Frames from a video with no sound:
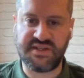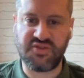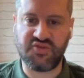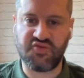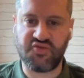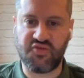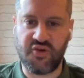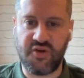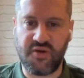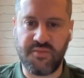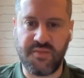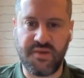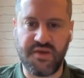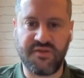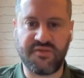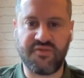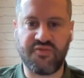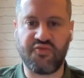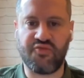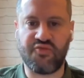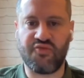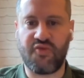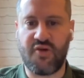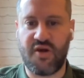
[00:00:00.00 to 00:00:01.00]
syndrome
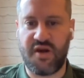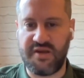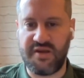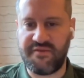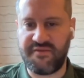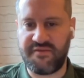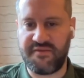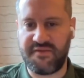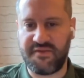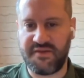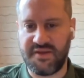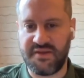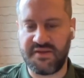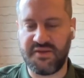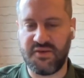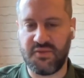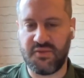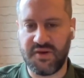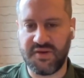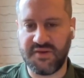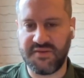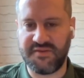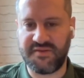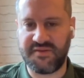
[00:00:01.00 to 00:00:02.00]
is rife in the
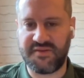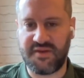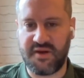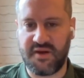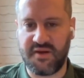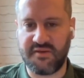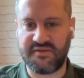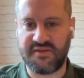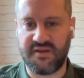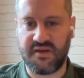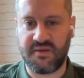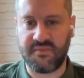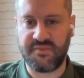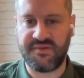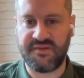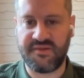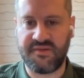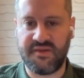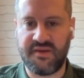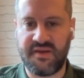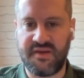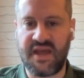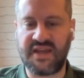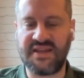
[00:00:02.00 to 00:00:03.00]
world of
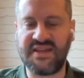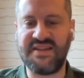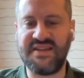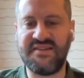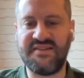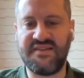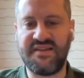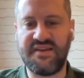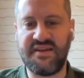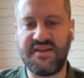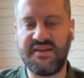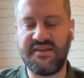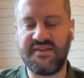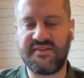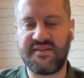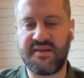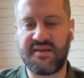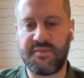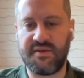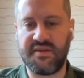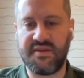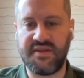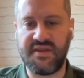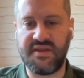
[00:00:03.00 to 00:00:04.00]
startups. And indeed,
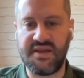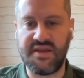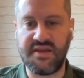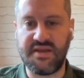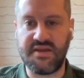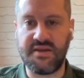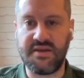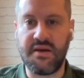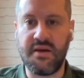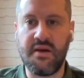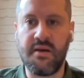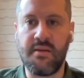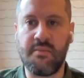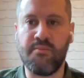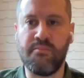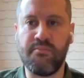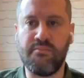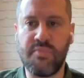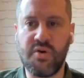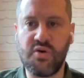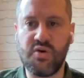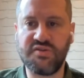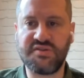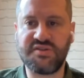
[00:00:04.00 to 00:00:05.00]
some of the
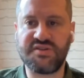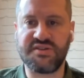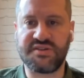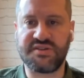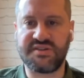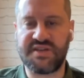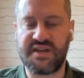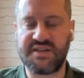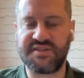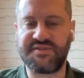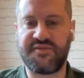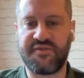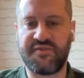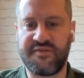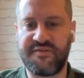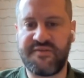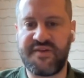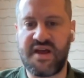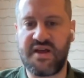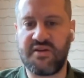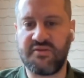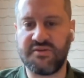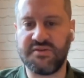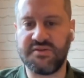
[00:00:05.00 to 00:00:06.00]
most successful
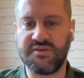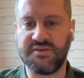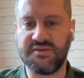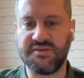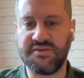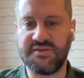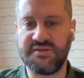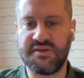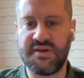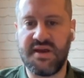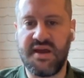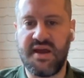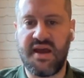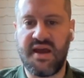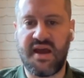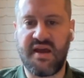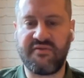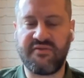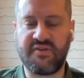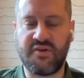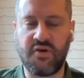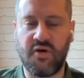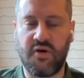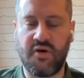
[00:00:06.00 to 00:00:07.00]
founders
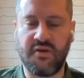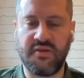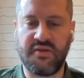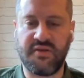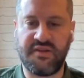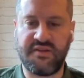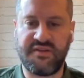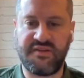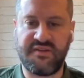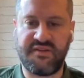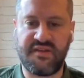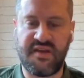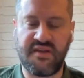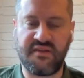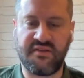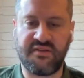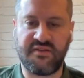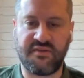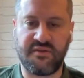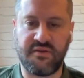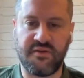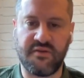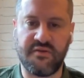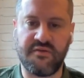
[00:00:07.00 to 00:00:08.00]
have got this
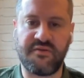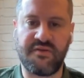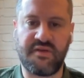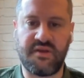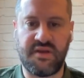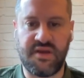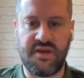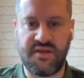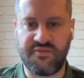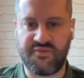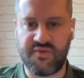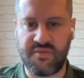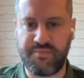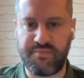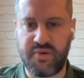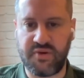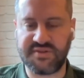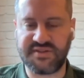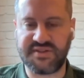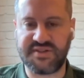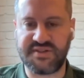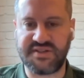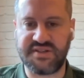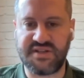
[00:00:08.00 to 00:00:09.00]
sense of either
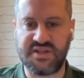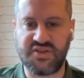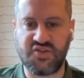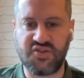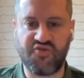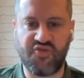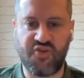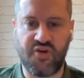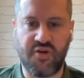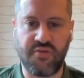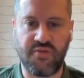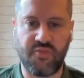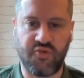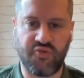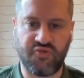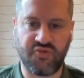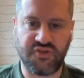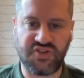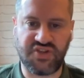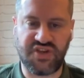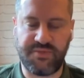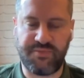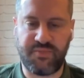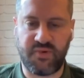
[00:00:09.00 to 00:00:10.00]
imposter syndrome
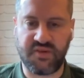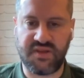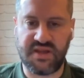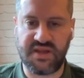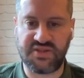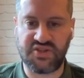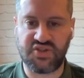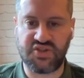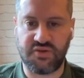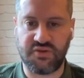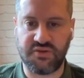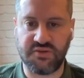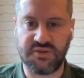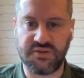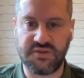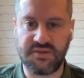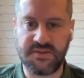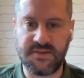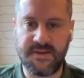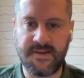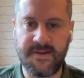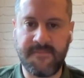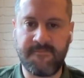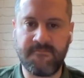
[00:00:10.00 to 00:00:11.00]
or a chip on their
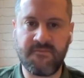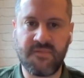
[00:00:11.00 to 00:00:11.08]
shoulder,